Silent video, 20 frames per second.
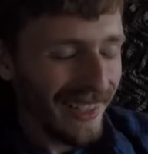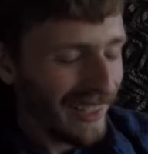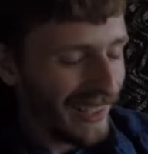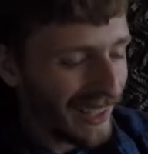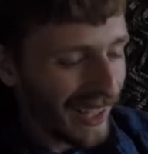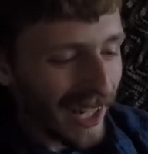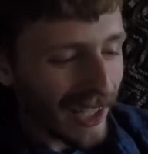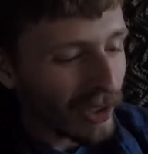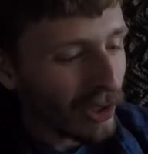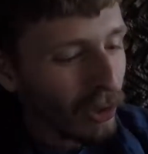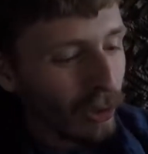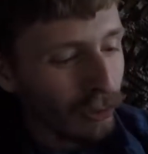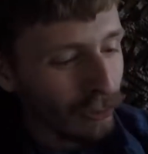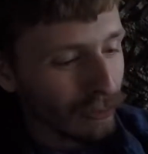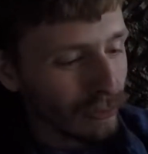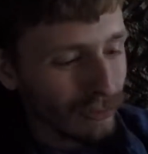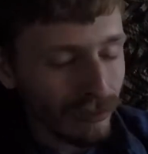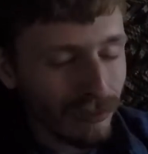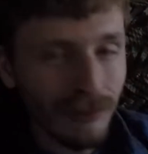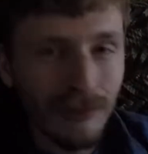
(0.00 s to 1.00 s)
I don't.
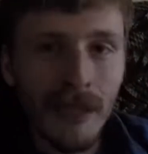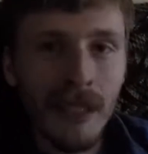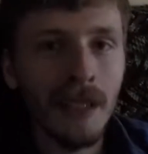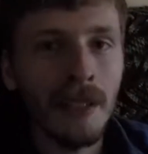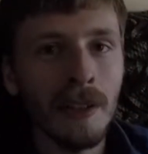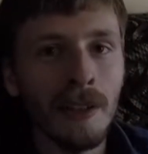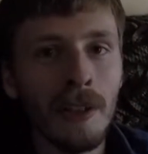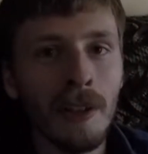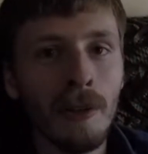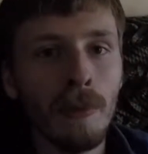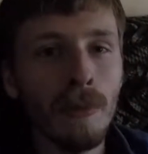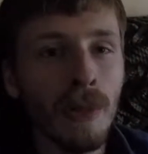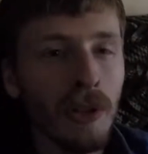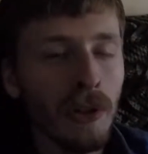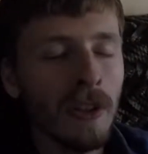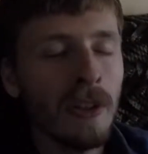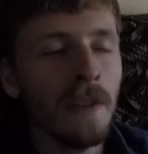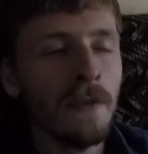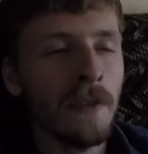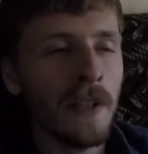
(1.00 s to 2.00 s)
You know, most
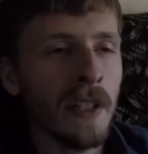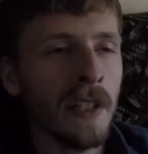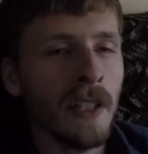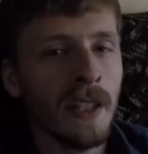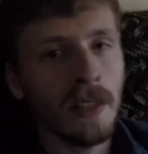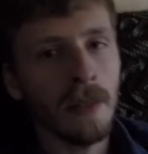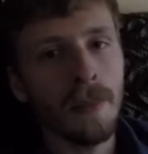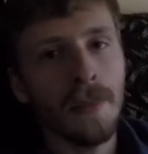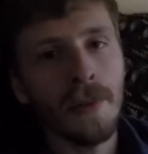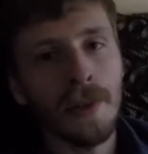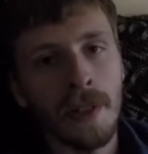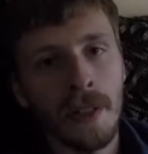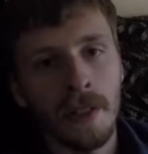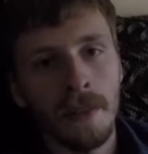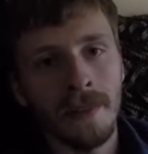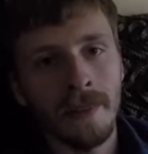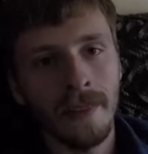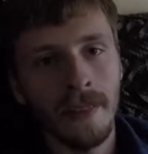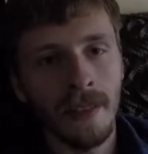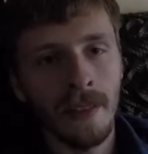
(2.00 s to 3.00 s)
of you get the point.
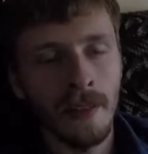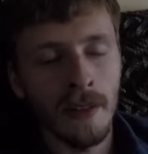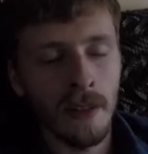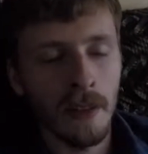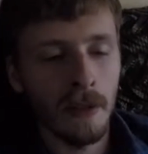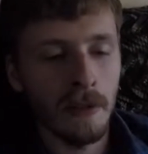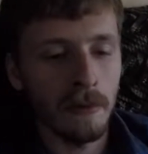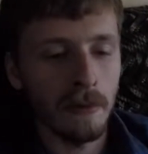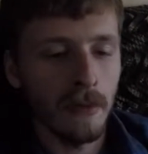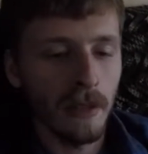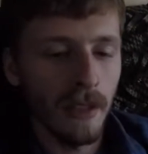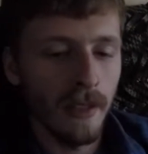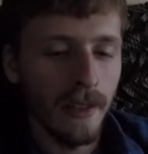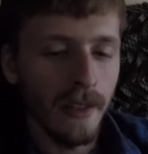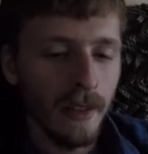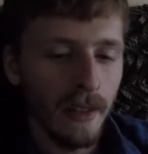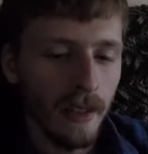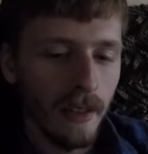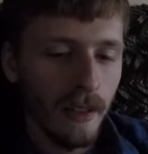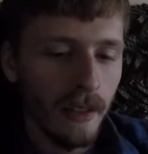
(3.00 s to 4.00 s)
So,
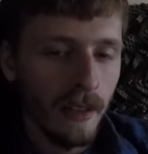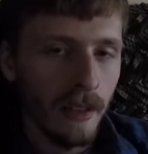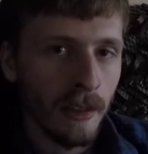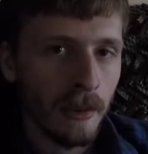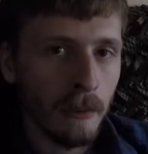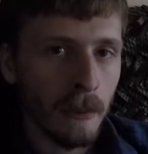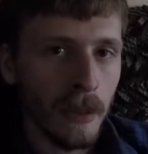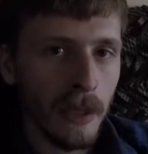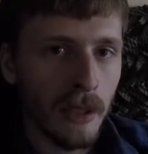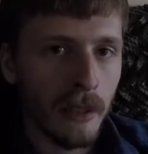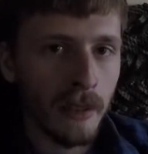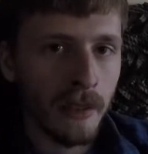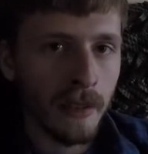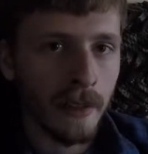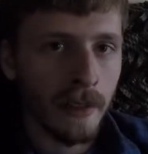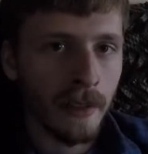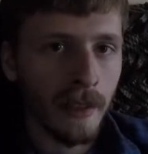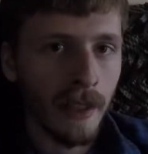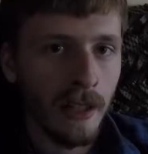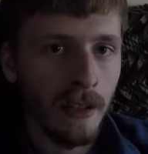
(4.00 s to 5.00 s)
but uh,
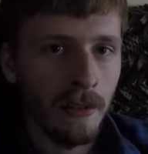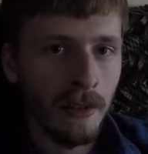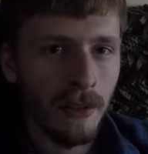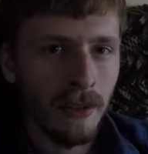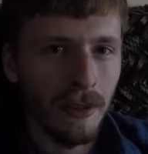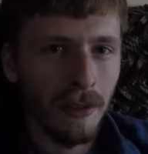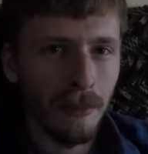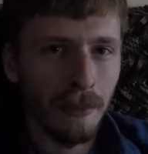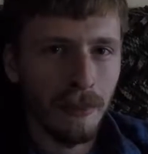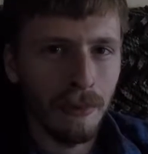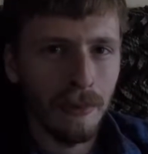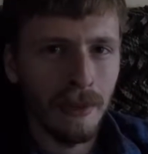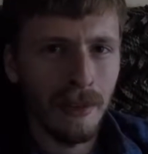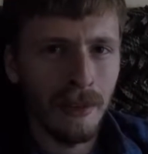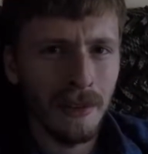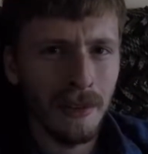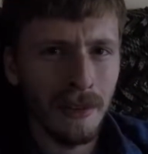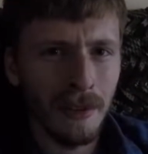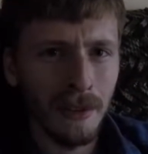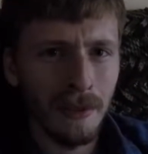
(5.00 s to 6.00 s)
that was a pretty good